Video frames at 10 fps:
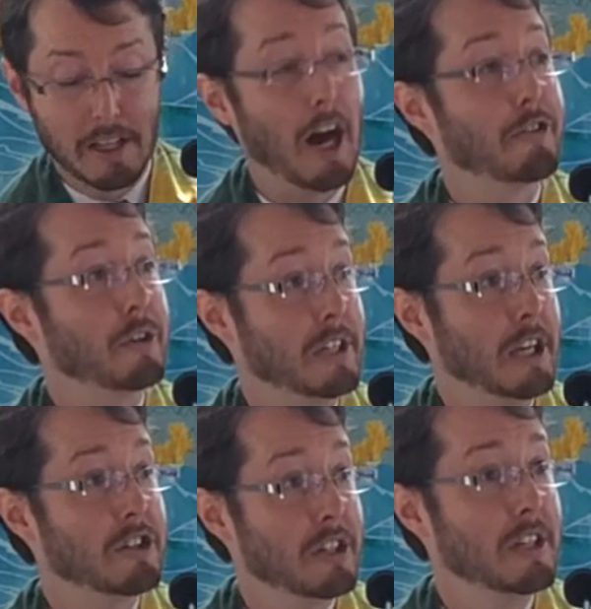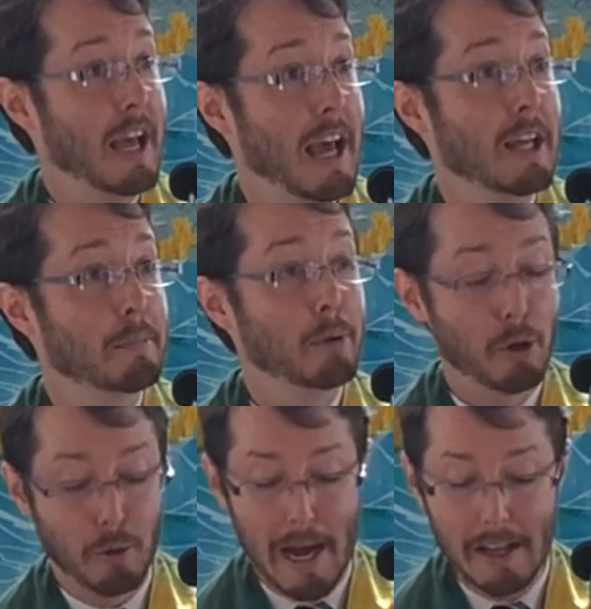contradiction, and
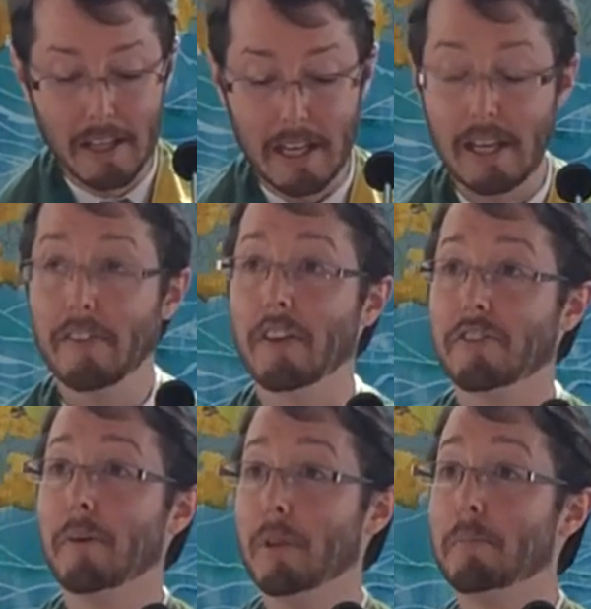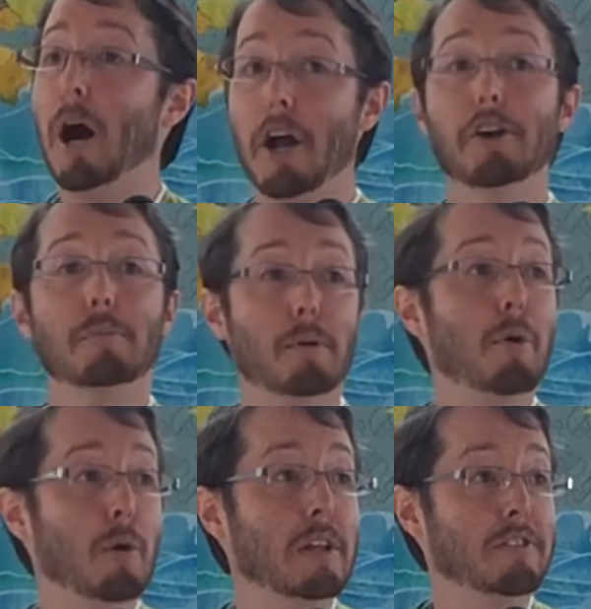plurality than some of the modern
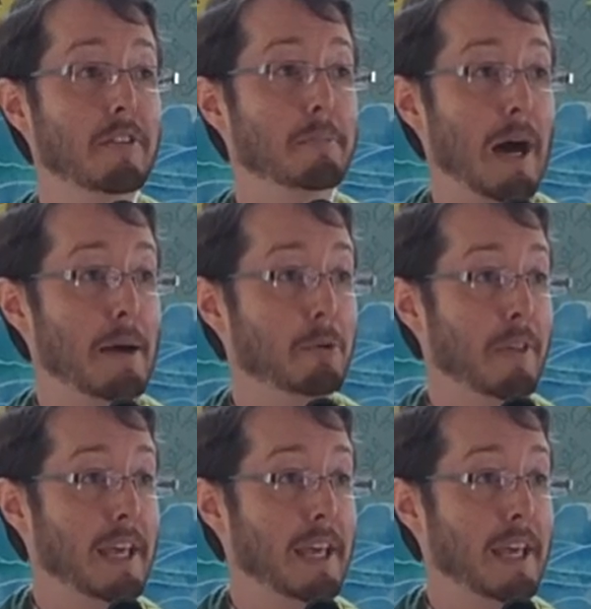proponents of the Bible.